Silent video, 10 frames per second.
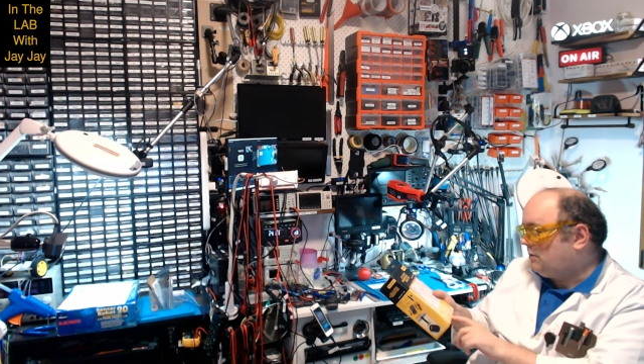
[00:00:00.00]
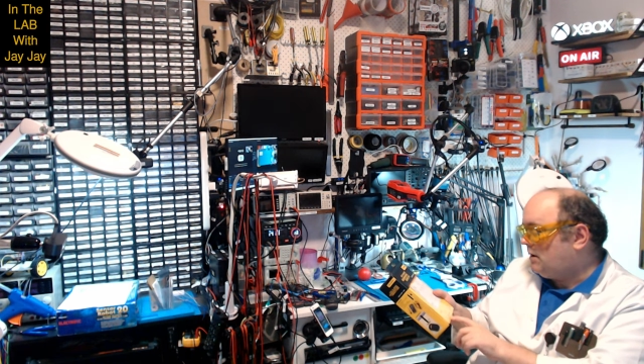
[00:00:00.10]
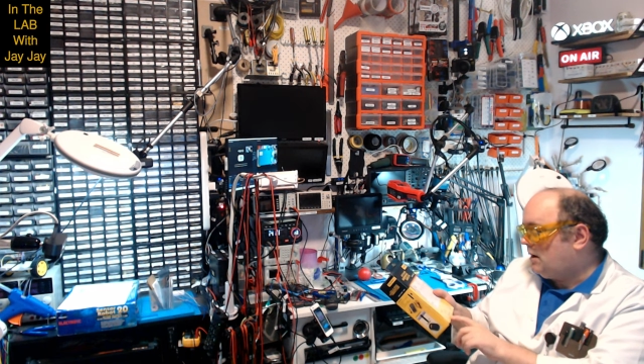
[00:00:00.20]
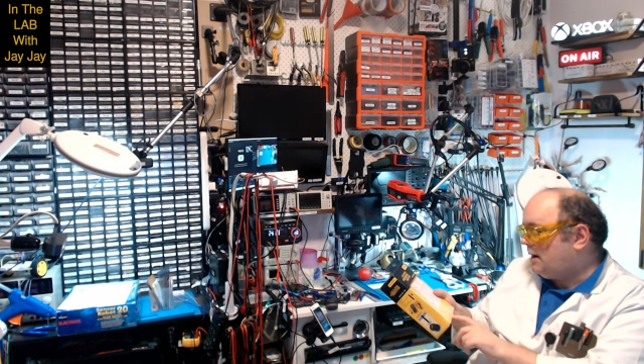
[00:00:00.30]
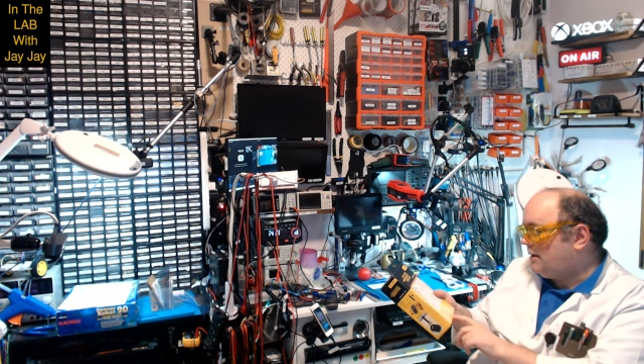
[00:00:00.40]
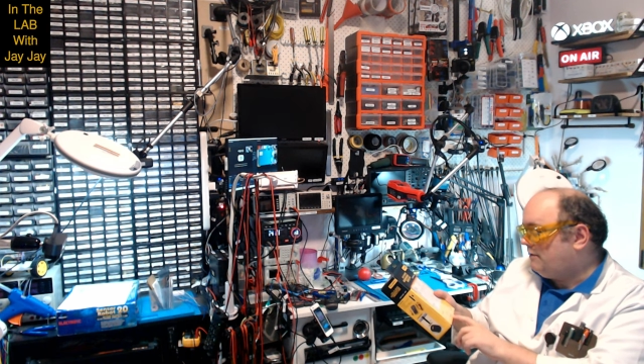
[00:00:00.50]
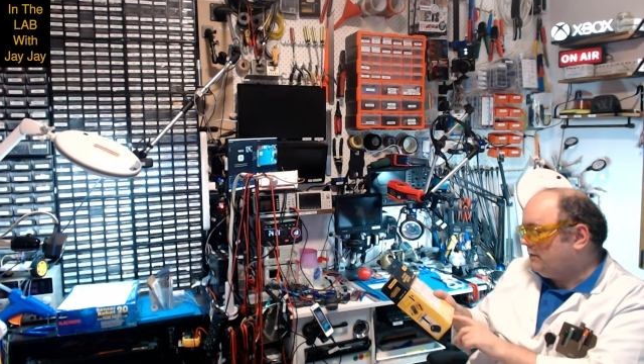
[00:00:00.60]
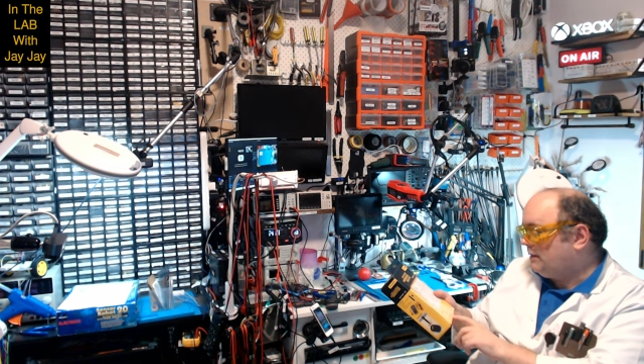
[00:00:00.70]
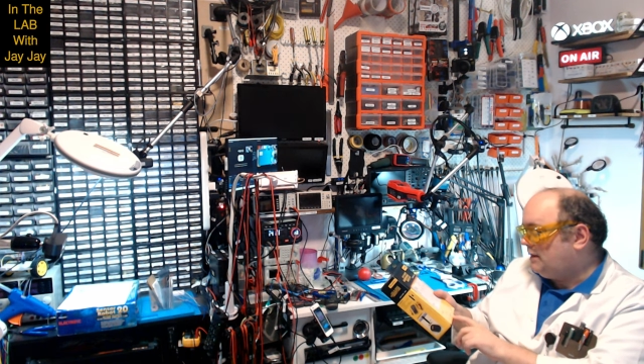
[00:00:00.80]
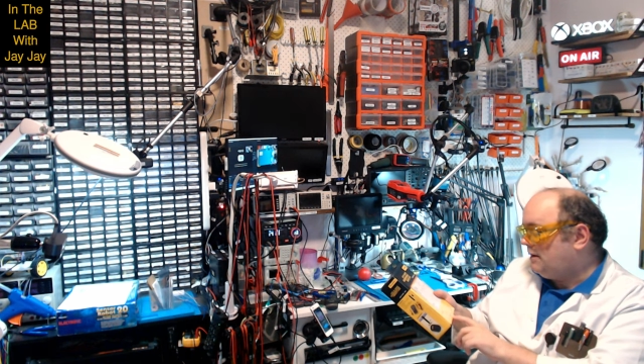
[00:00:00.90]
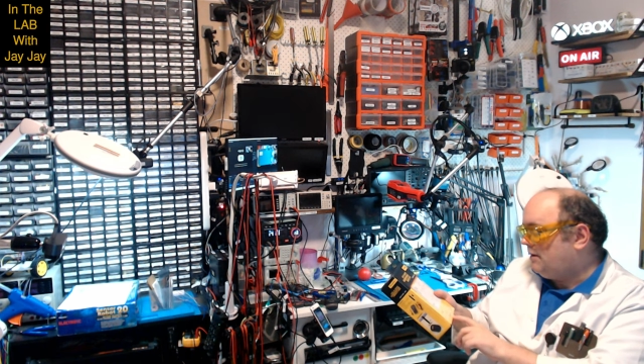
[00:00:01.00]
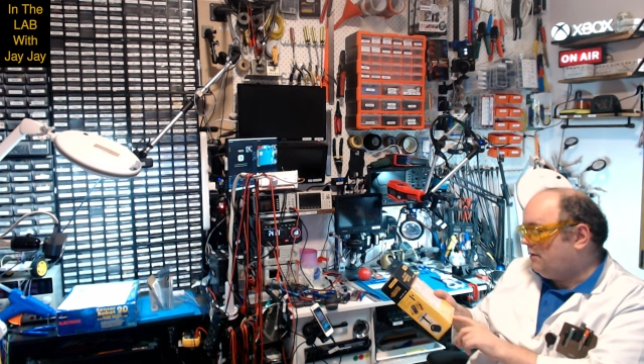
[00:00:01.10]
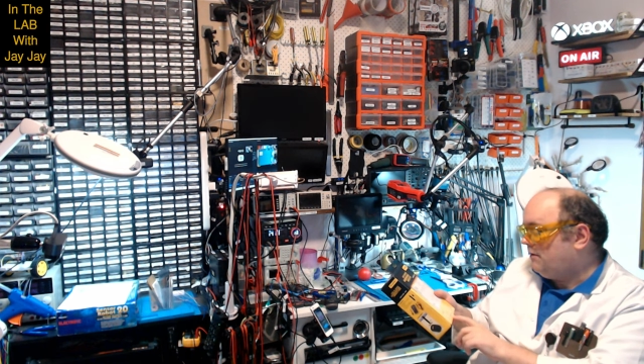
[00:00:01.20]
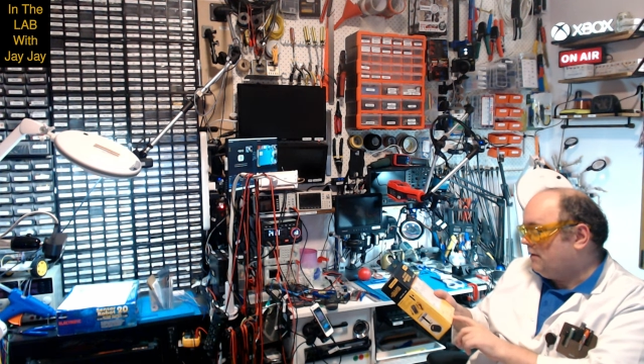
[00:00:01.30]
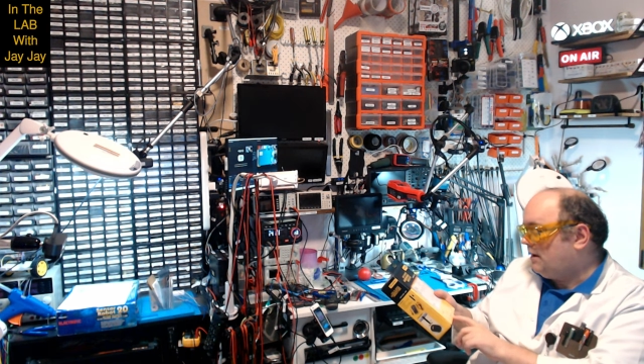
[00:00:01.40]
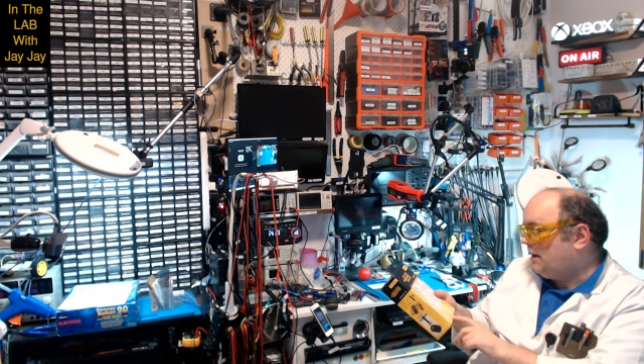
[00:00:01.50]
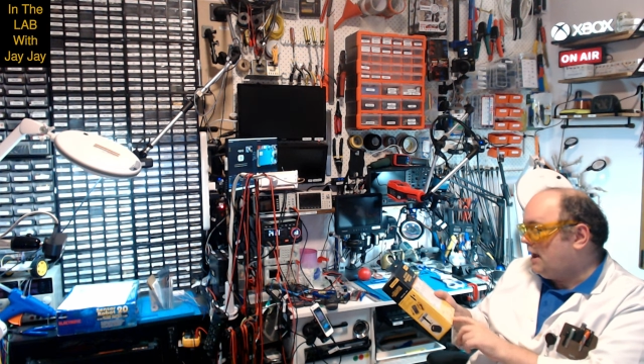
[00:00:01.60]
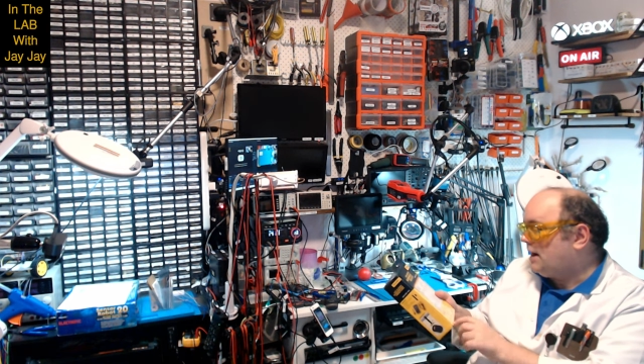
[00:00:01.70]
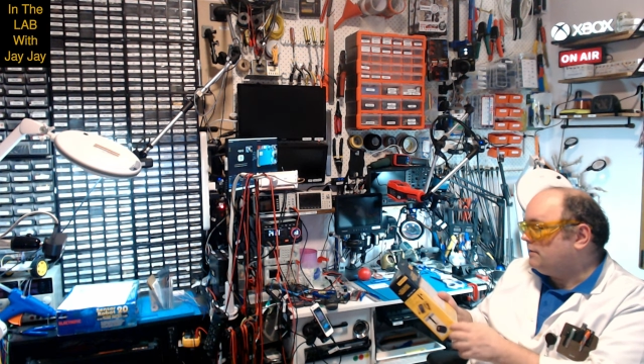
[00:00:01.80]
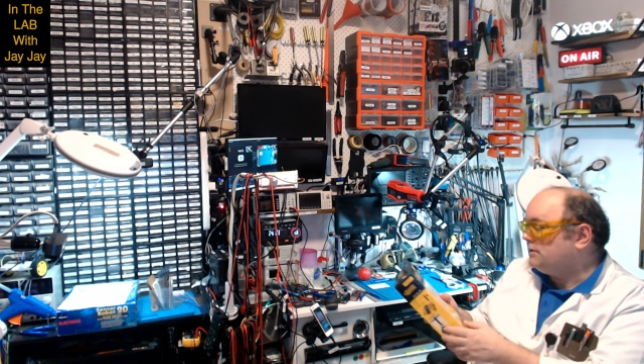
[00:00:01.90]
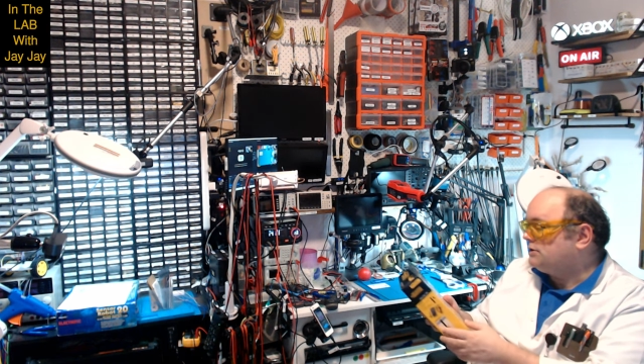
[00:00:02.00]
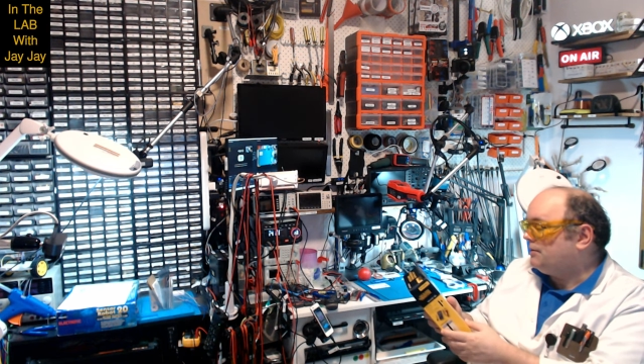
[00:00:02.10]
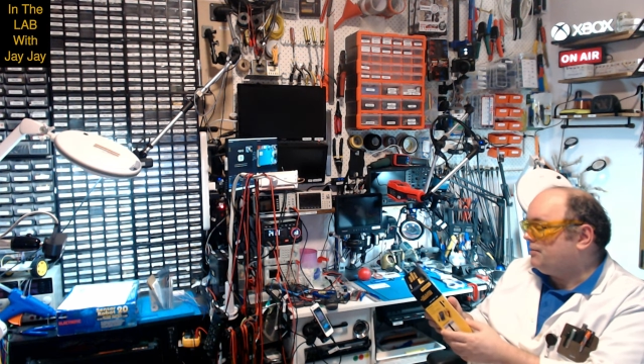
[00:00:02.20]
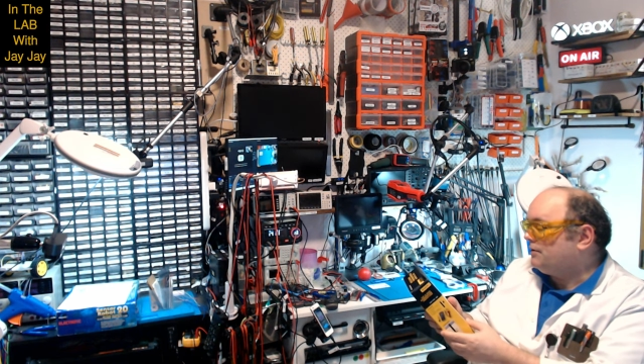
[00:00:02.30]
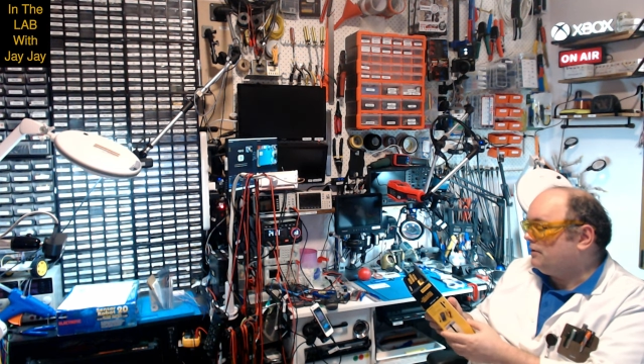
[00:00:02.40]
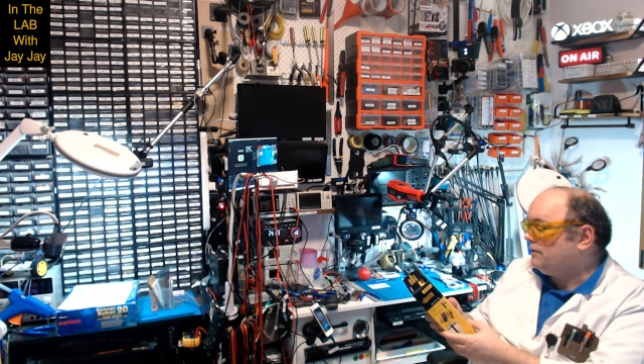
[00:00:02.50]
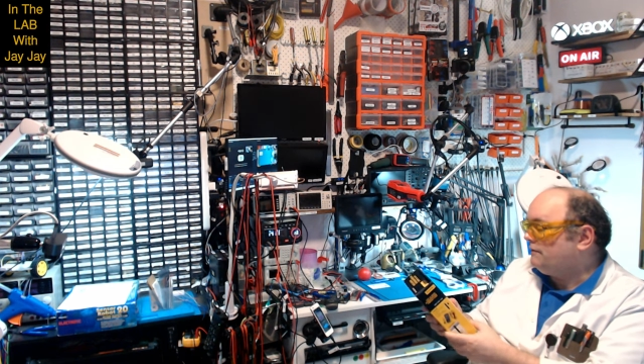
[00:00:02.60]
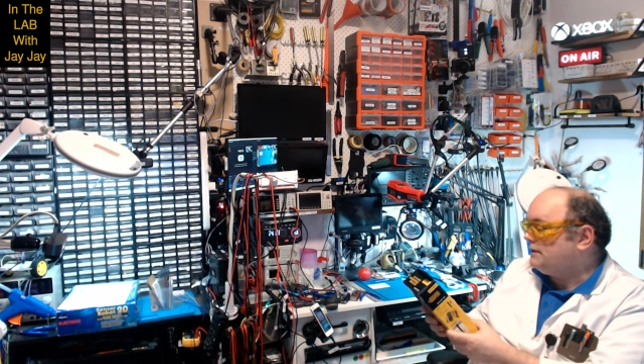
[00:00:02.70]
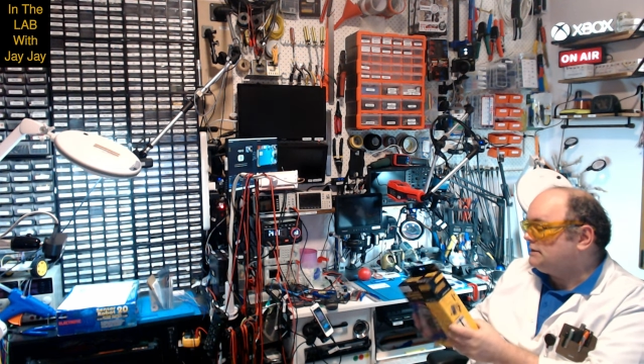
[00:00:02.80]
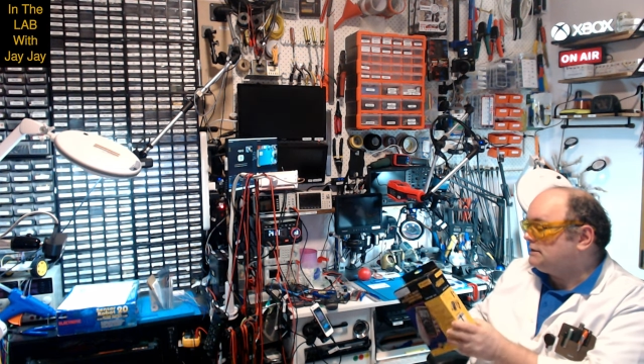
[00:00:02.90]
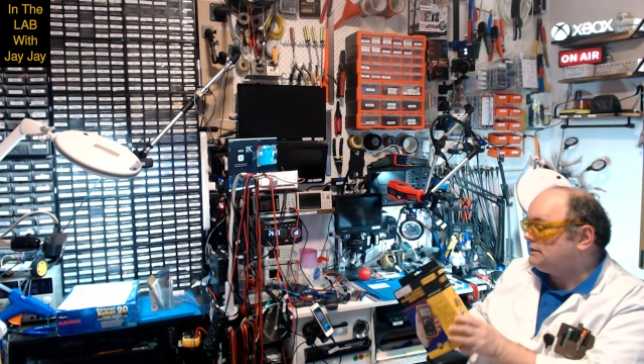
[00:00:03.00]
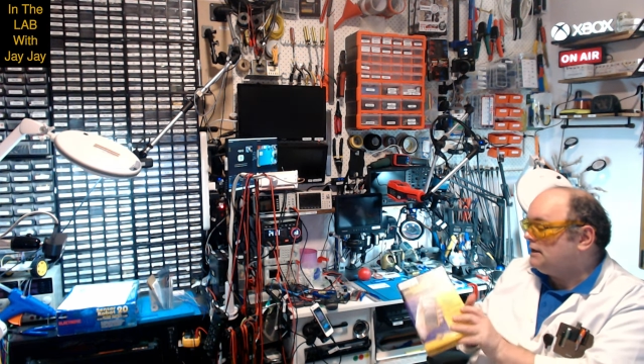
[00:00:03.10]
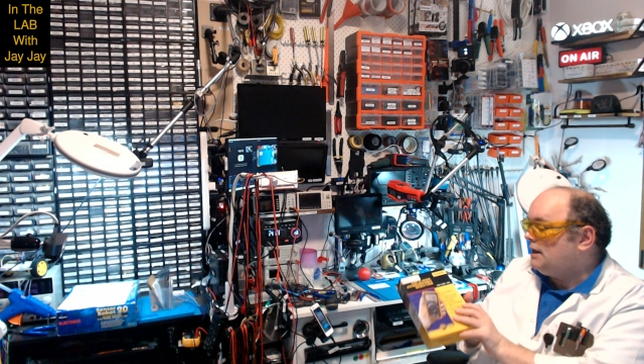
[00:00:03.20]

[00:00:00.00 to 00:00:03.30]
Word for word: I don't really know uh, how to interpret all of this.